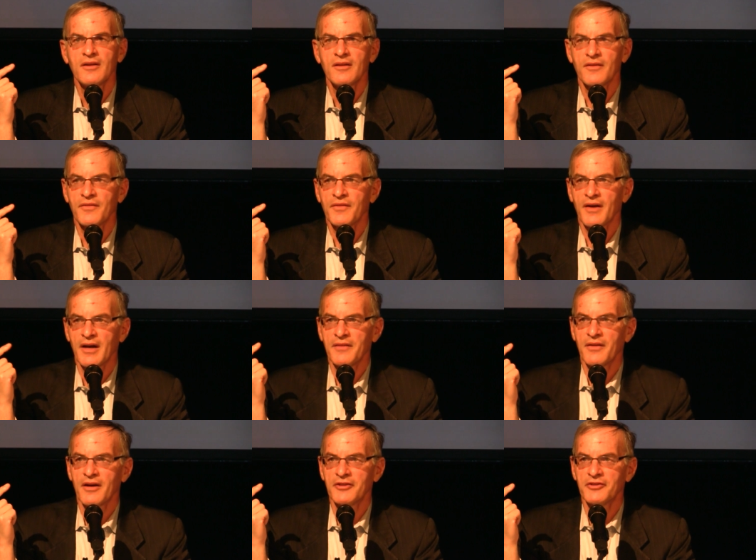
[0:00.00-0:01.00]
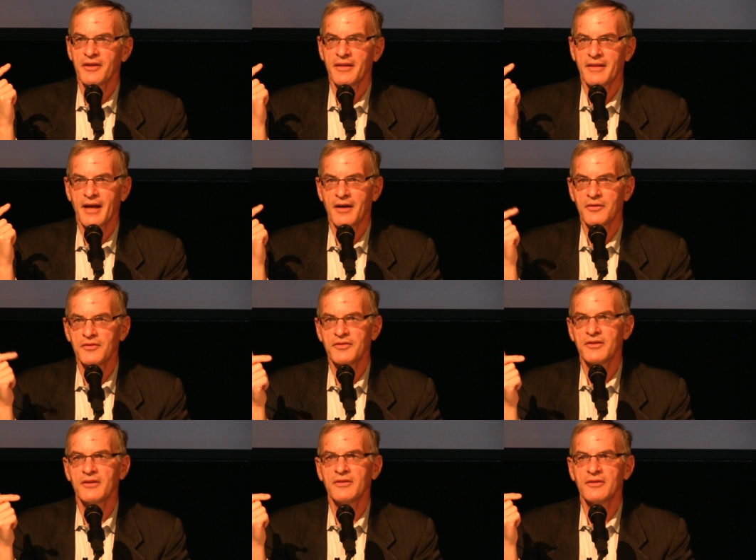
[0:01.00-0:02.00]
the
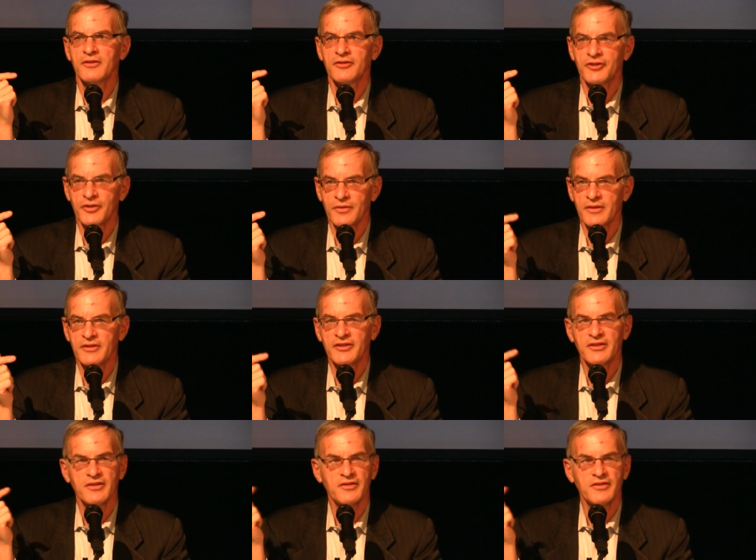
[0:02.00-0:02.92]
500,000 Jewish